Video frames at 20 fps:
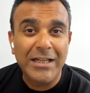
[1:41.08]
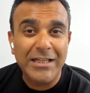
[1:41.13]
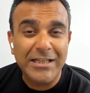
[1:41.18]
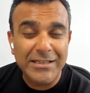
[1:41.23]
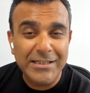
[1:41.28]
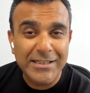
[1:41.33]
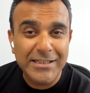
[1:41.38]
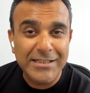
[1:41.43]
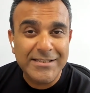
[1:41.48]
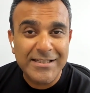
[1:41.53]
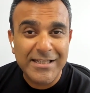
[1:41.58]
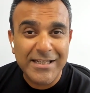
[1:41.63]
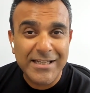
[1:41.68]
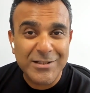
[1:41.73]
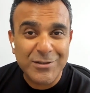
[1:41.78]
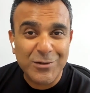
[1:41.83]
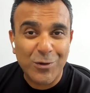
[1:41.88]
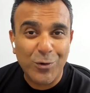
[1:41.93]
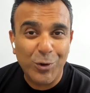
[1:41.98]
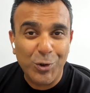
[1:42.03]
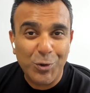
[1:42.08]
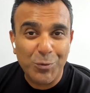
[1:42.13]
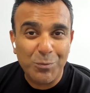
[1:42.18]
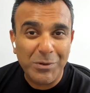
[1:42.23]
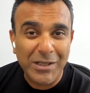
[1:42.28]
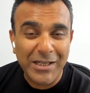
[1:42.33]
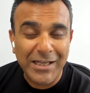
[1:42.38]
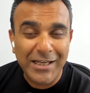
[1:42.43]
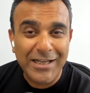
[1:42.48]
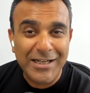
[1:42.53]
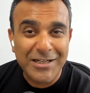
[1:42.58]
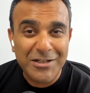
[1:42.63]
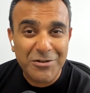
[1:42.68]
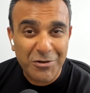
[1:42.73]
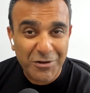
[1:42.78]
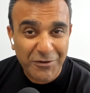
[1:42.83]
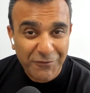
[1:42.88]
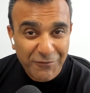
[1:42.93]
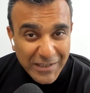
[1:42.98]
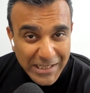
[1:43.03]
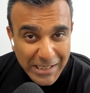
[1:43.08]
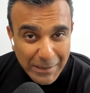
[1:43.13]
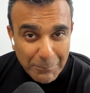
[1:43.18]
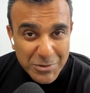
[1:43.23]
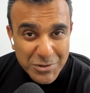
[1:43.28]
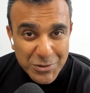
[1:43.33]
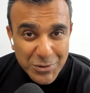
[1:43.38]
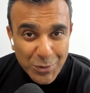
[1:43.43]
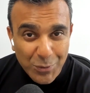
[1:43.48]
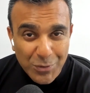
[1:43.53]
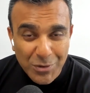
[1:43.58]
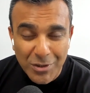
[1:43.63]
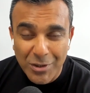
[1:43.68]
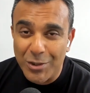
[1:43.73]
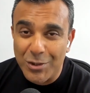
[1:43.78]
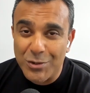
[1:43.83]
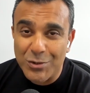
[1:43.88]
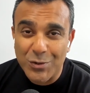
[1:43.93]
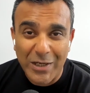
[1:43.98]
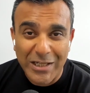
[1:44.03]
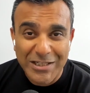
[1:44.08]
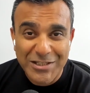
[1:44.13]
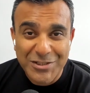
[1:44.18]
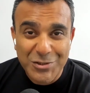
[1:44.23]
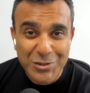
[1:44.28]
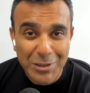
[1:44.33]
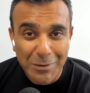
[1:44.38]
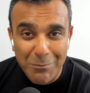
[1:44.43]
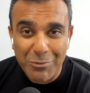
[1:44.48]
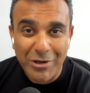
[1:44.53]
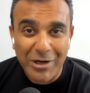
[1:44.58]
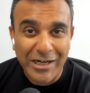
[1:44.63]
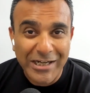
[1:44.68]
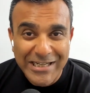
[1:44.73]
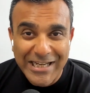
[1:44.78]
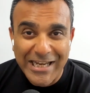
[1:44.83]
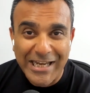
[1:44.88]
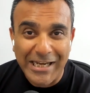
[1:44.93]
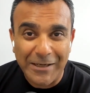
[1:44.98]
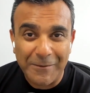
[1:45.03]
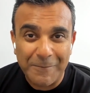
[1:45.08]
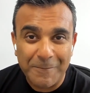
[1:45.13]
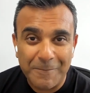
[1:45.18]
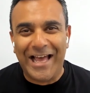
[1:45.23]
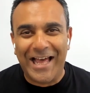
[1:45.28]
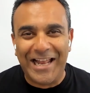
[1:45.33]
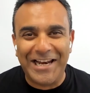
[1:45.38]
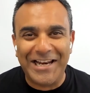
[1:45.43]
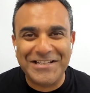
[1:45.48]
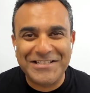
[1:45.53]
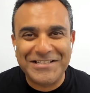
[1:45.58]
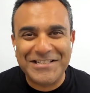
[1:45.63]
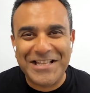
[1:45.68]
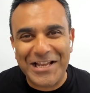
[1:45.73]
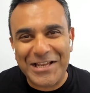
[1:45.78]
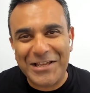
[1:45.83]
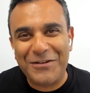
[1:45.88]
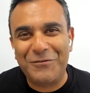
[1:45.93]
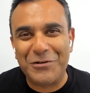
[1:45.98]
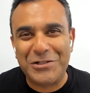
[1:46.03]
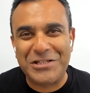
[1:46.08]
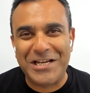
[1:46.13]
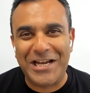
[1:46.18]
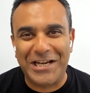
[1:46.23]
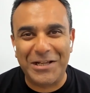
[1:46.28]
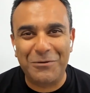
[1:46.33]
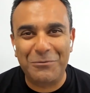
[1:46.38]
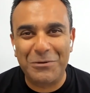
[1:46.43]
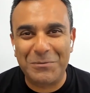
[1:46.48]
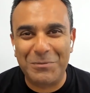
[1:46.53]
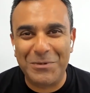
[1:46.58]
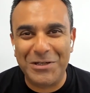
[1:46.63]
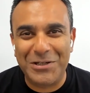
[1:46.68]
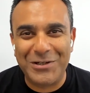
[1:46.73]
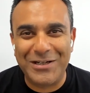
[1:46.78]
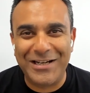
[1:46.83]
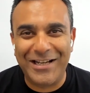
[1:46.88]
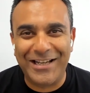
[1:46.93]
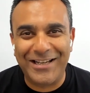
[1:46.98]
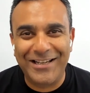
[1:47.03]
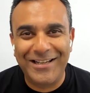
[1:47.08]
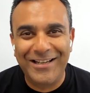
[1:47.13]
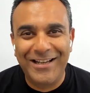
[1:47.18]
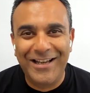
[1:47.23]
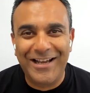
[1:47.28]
This is going to be a terrific episode, so let's jump right in. Alex, thank you for chatting with me today.